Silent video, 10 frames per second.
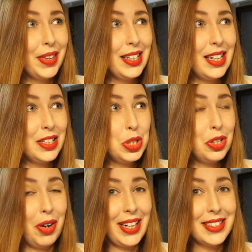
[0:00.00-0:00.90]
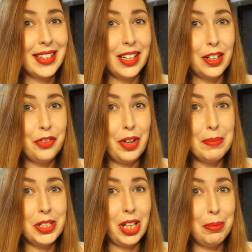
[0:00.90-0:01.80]
a translator from the
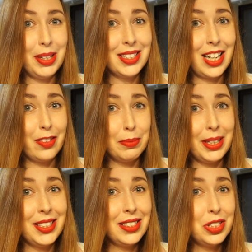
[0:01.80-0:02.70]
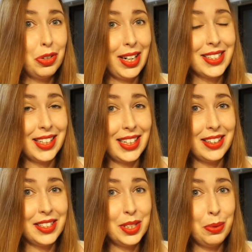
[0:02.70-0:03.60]
Japanese government translated
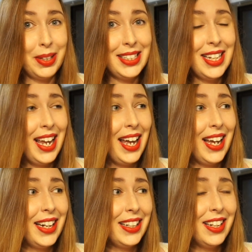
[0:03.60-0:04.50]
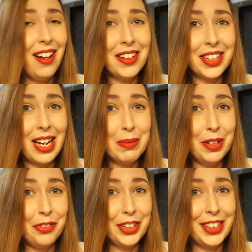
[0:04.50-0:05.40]
this tweet, and y'all are coming
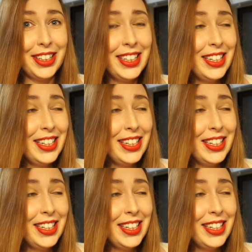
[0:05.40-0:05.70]
for